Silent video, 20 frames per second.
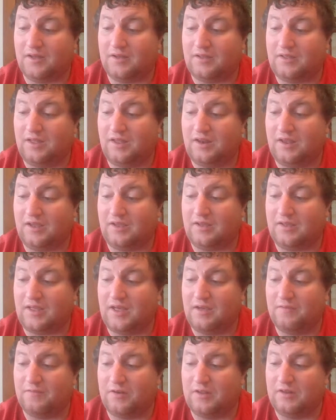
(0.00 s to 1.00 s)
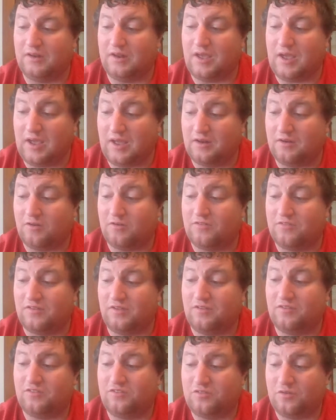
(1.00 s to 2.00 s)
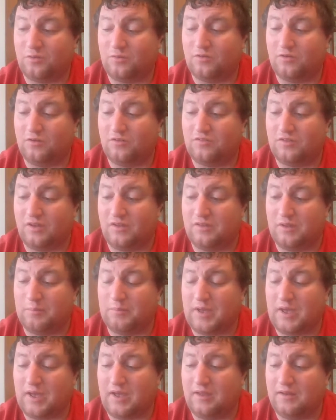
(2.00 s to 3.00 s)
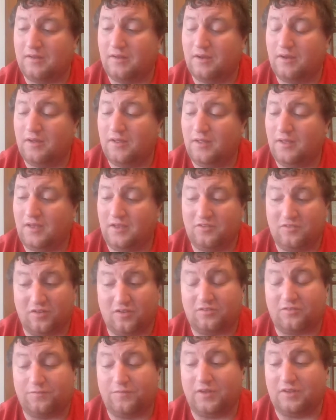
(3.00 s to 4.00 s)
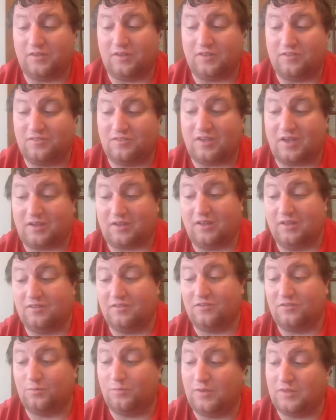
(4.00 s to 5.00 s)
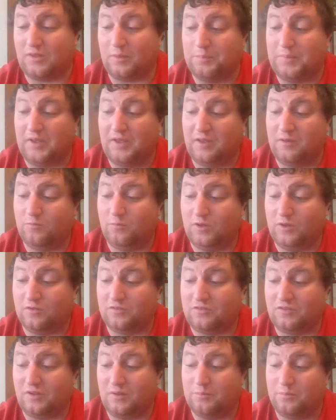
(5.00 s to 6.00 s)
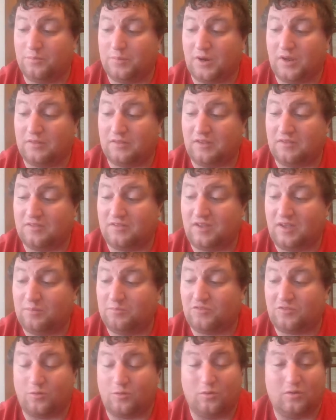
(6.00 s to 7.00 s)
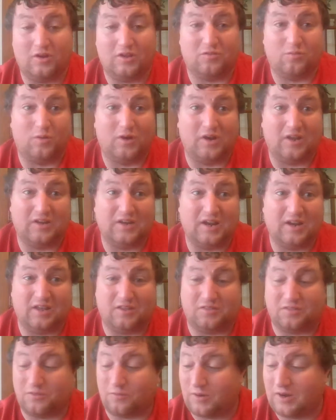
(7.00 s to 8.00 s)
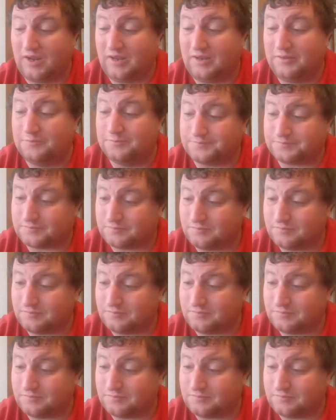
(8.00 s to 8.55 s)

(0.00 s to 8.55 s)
getting Kevin Anderson's shoulders on the mat in just 50 seconds. With the pin, Wilson brought the team score to 29-3.